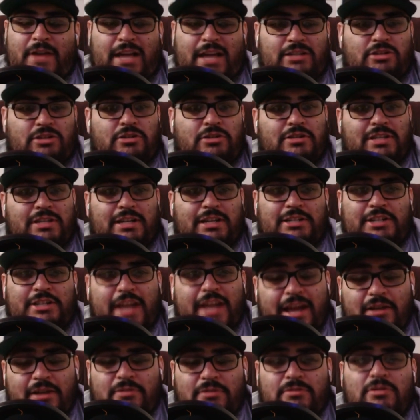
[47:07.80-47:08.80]
you guys are new to the
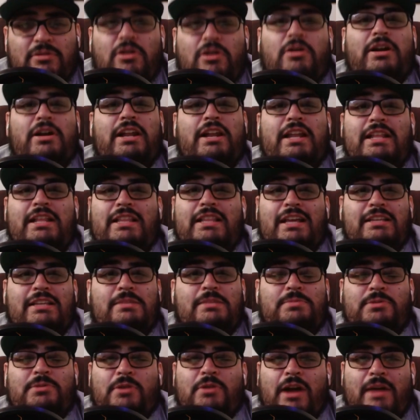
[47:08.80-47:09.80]
channel, go ahead and hit
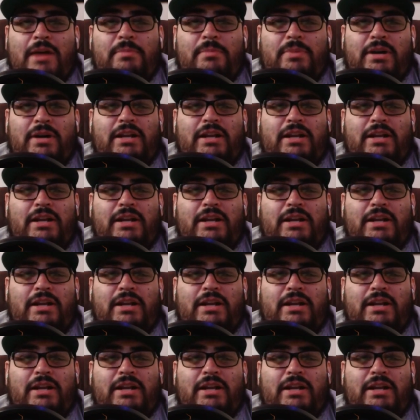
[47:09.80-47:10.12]
that subscribe